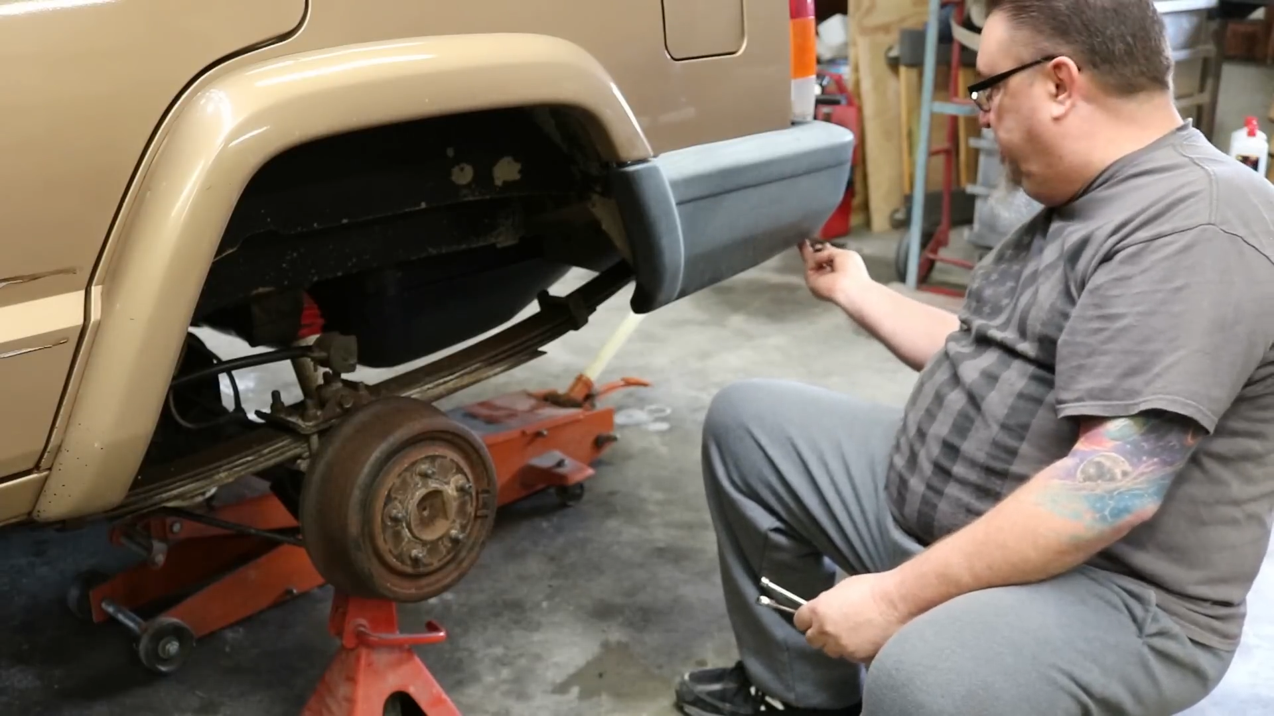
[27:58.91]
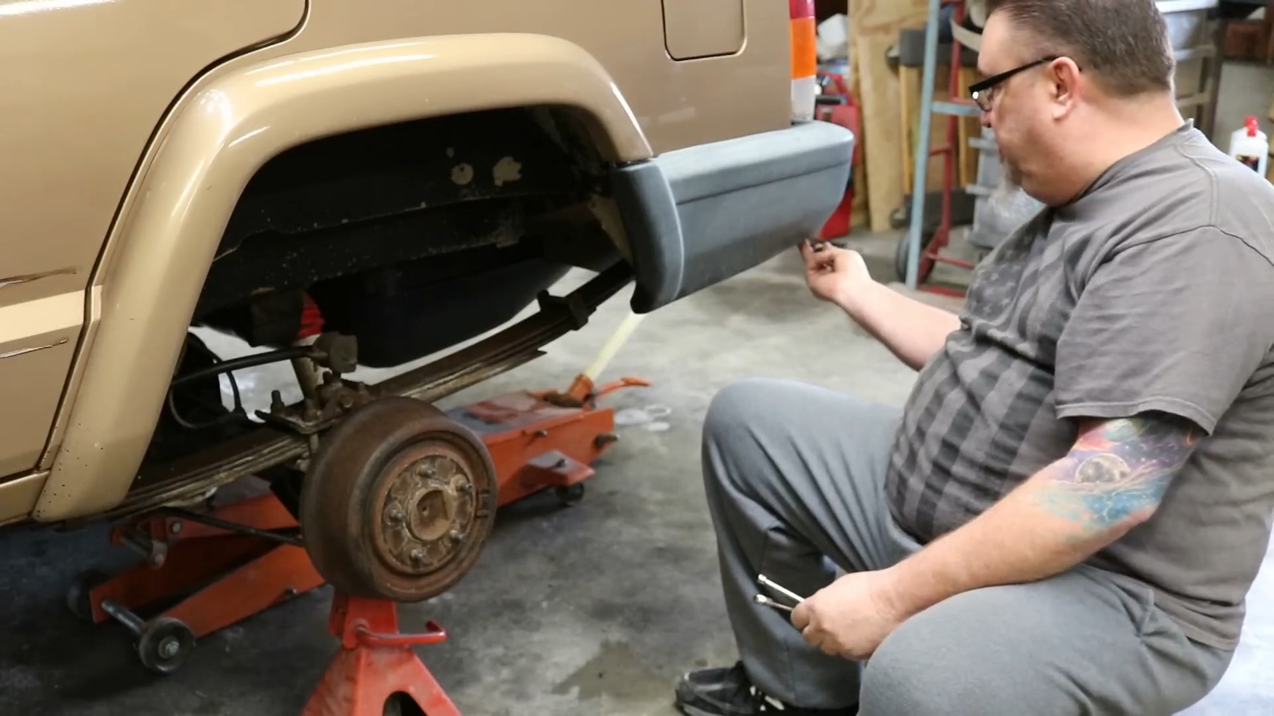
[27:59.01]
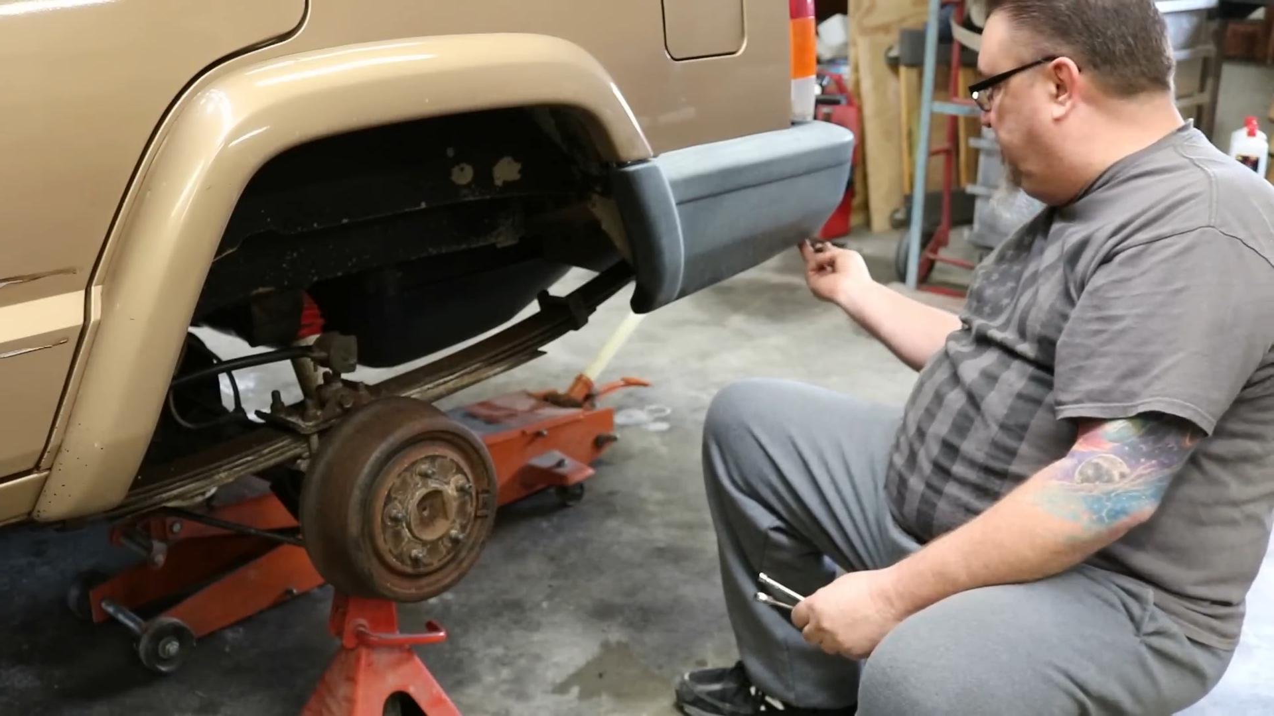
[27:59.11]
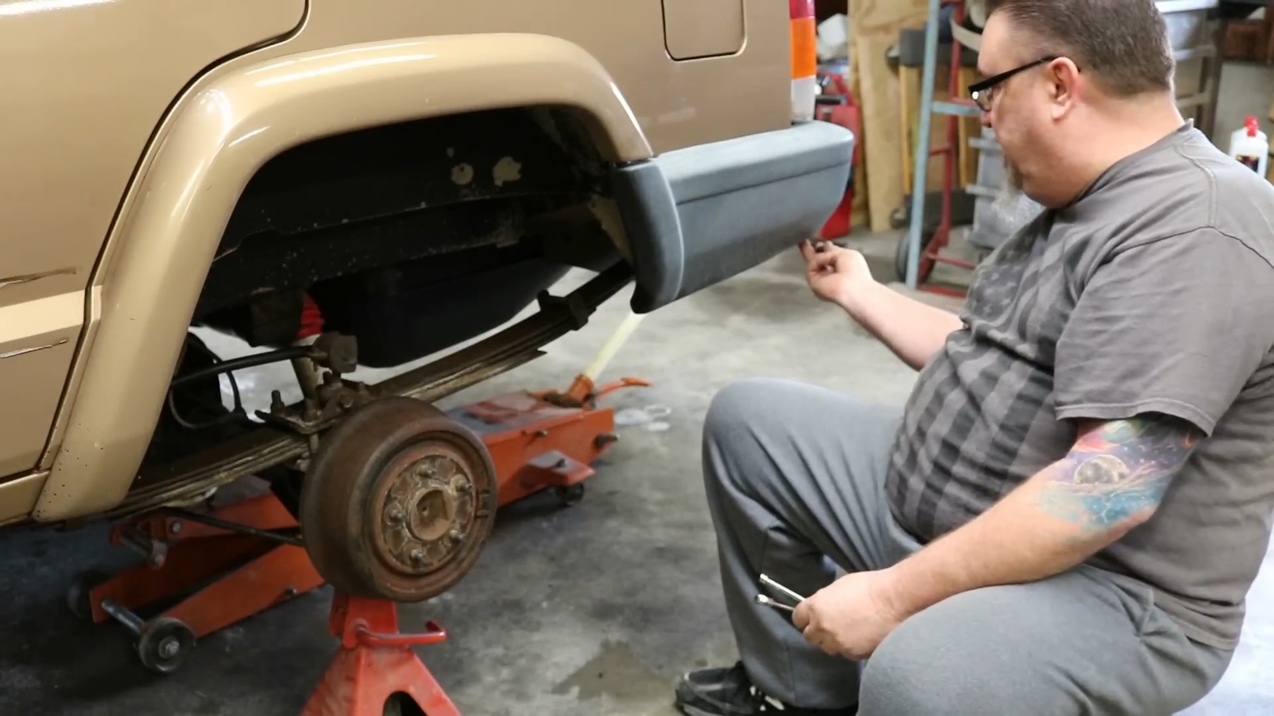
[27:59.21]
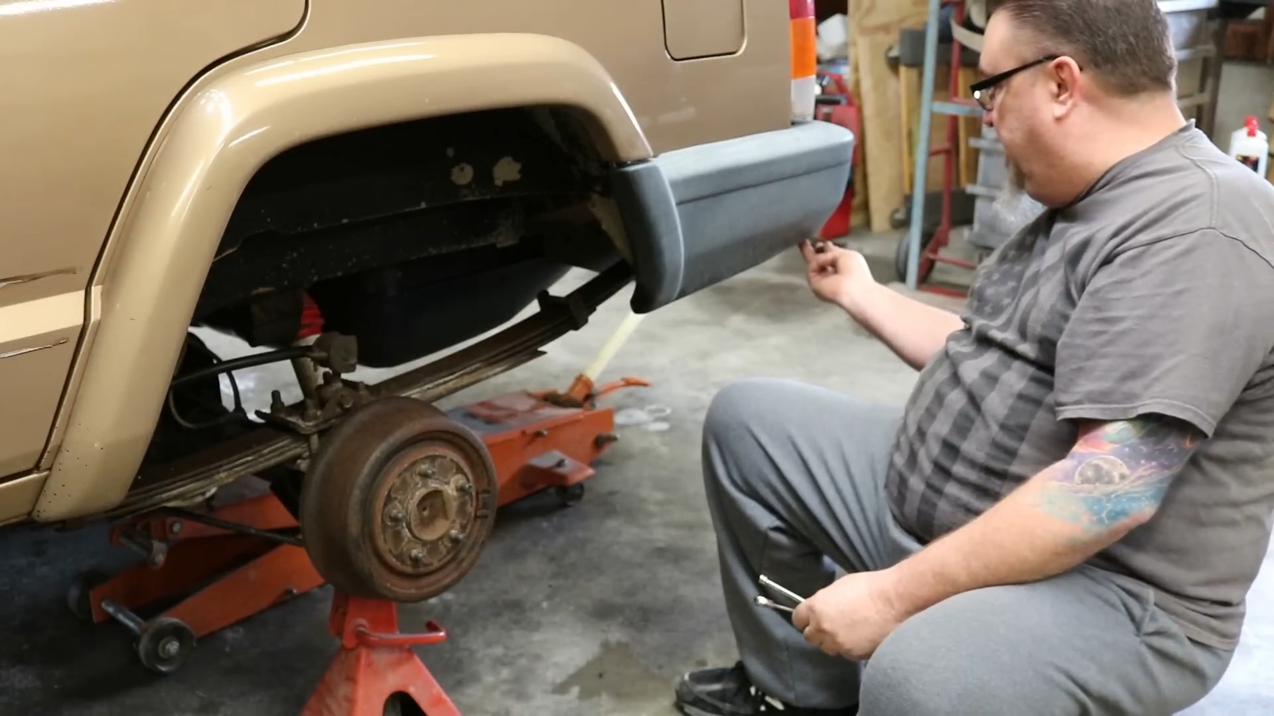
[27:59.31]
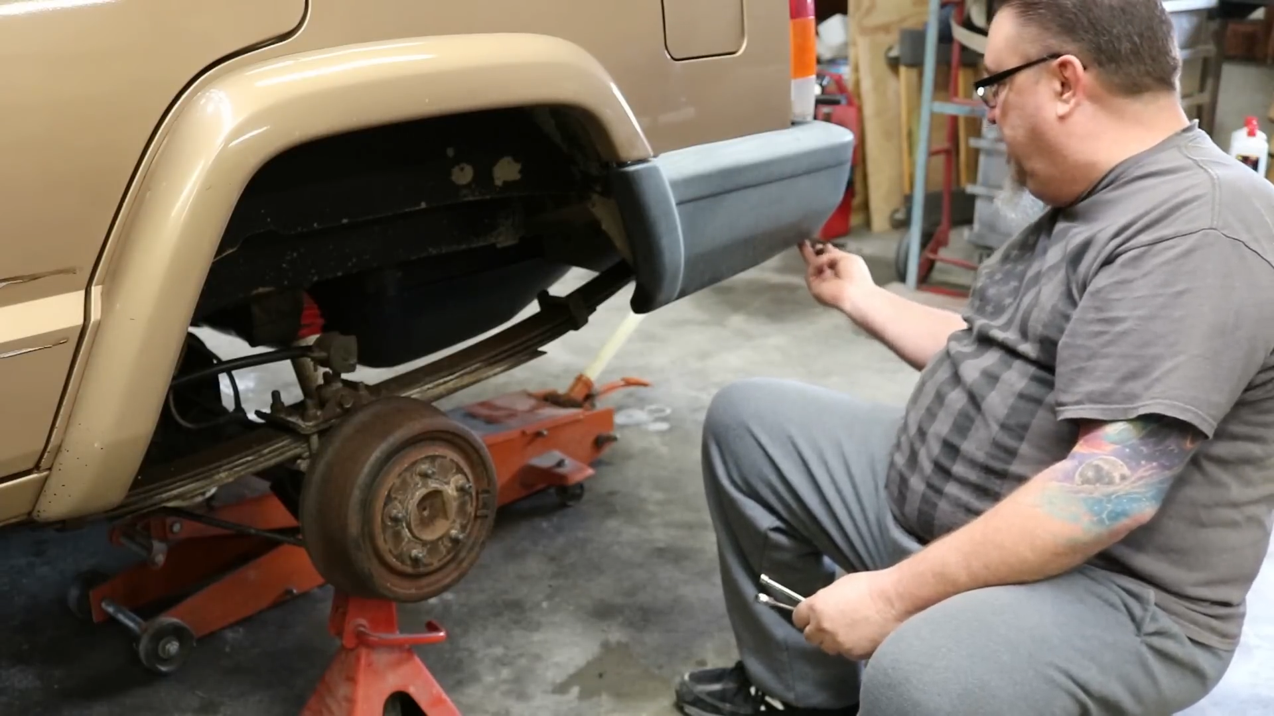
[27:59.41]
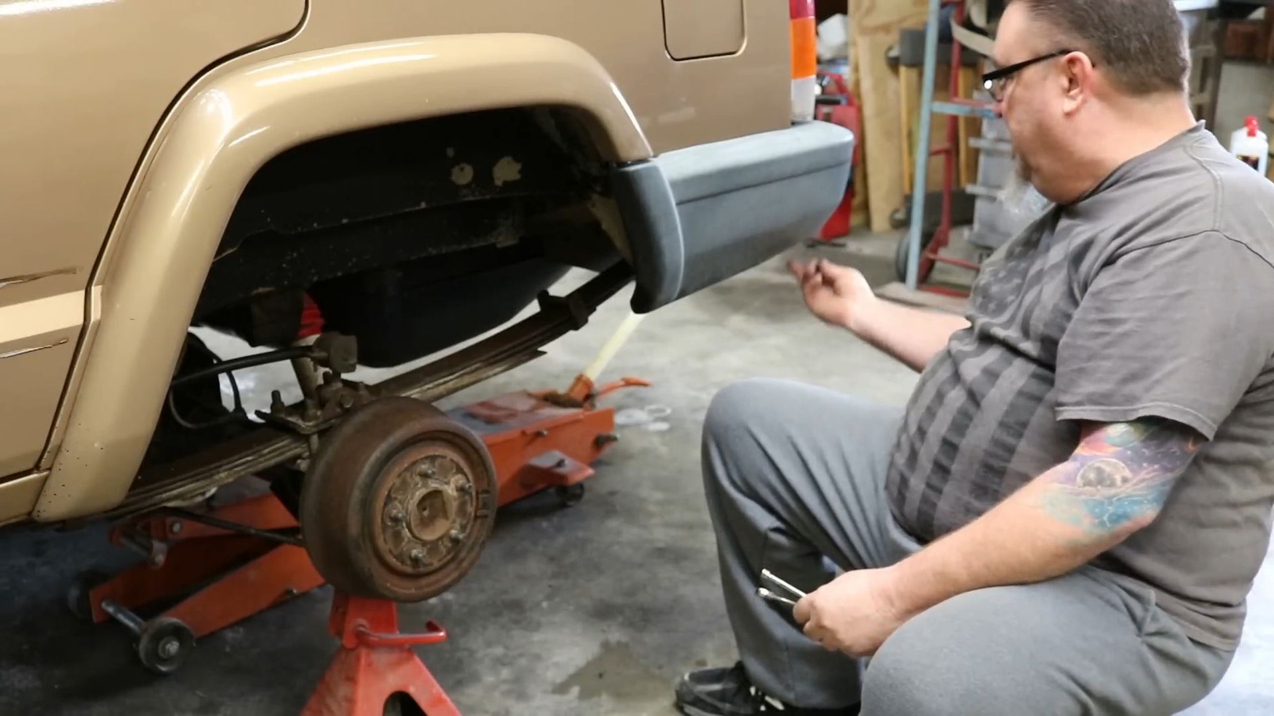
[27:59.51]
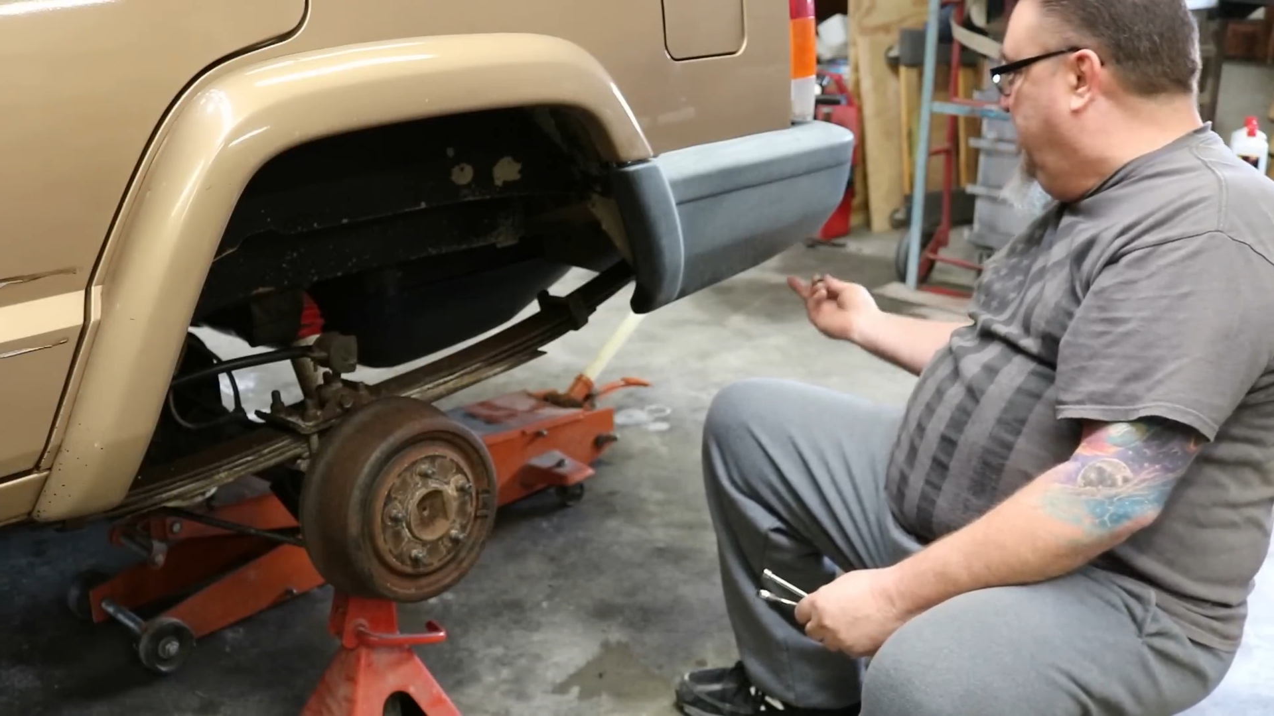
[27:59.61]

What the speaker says: to see it,